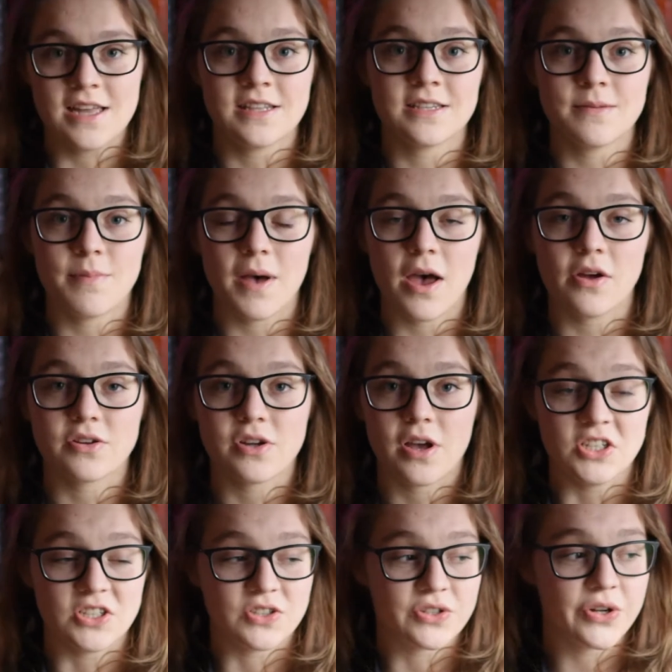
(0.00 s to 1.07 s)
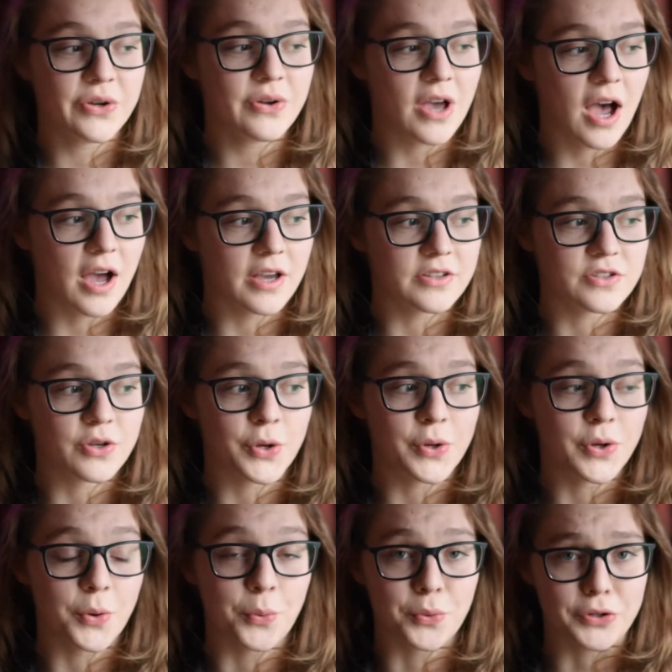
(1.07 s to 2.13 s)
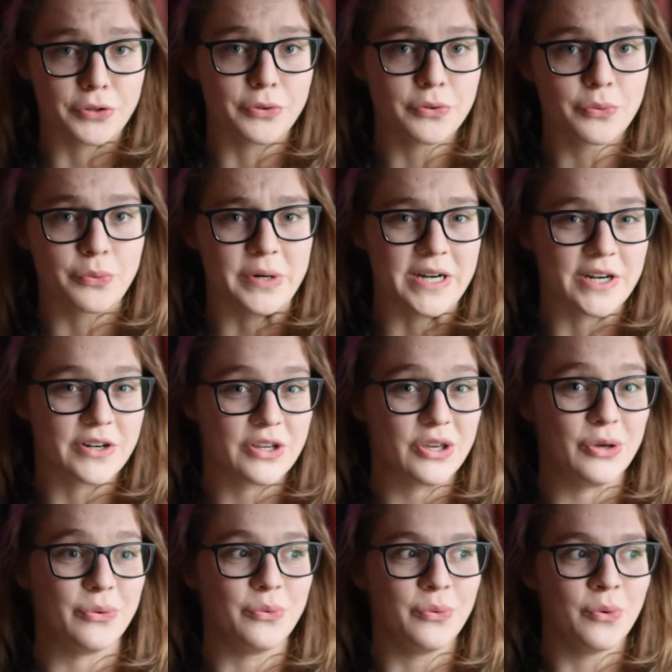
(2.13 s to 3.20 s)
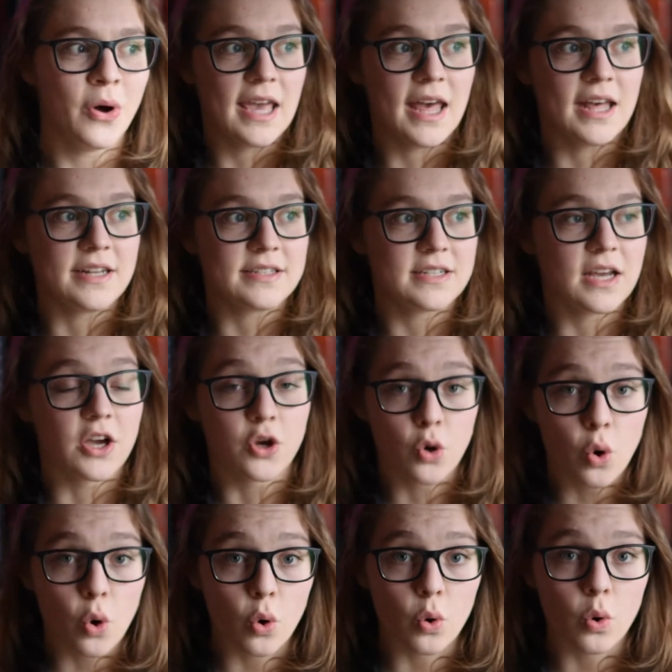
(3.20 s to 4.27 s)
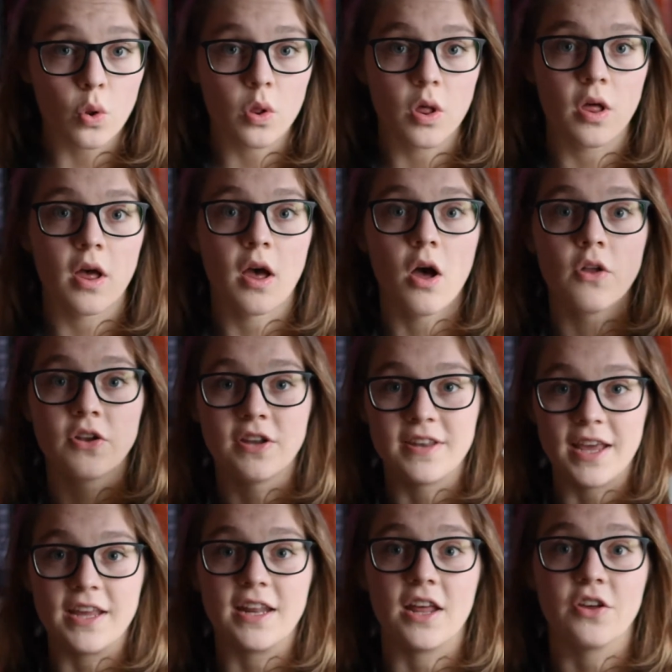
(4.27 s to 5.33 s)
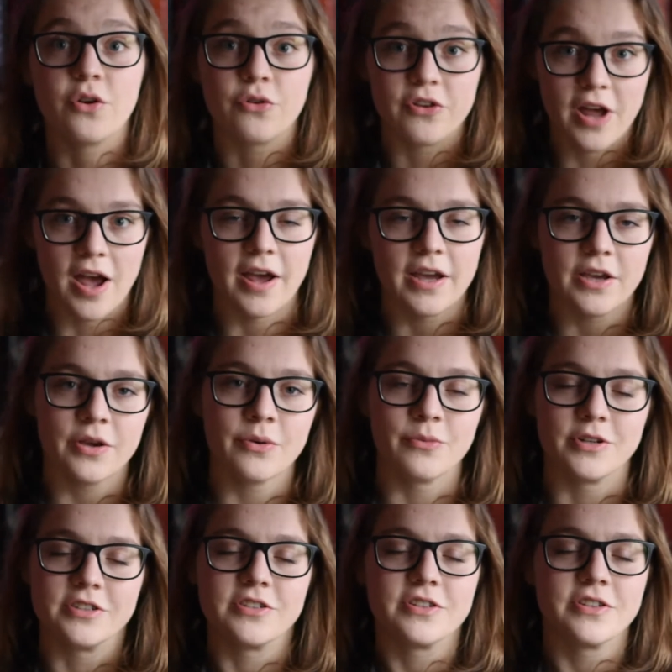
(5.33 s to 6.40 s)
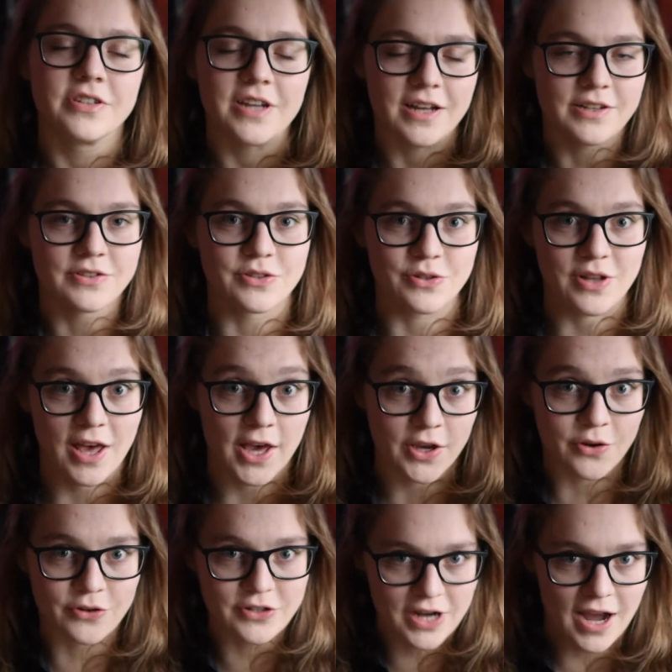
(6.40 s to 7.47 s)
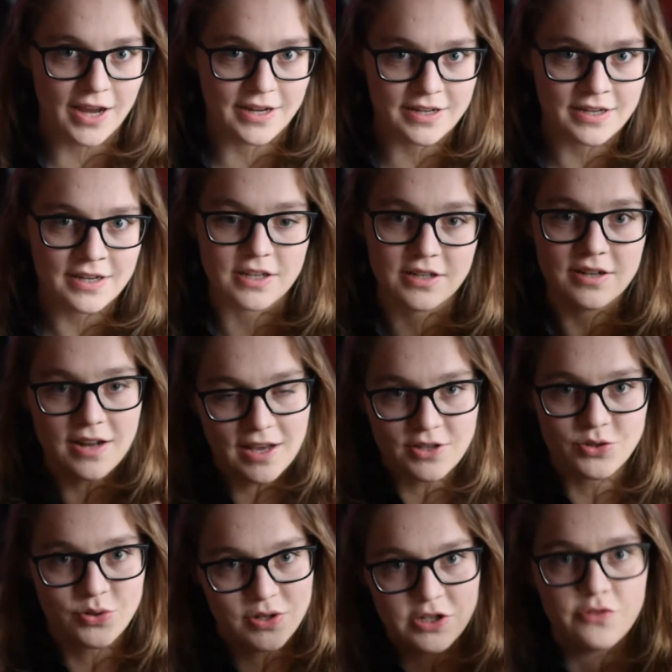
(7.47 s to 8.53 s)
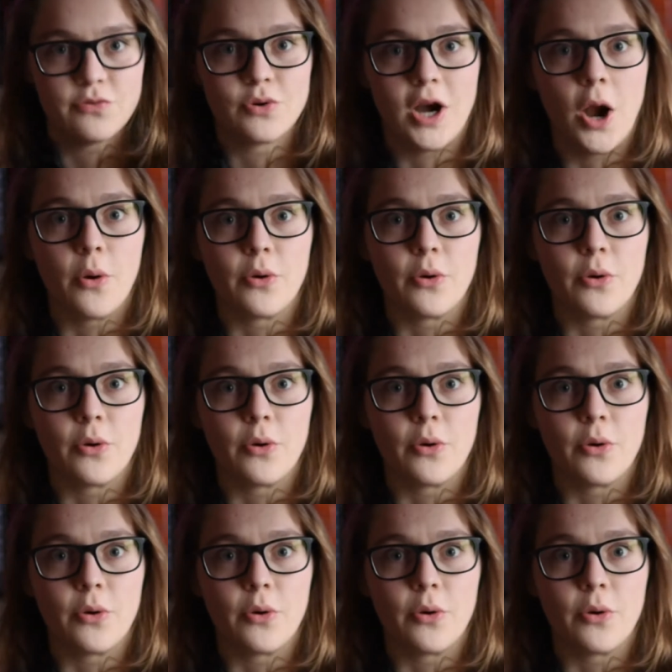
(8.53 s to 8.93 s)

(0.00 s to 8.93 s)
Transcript: It's about these two guys who, in a world where you get a call on the day that you're dying, which tells you that you're dying in the next 24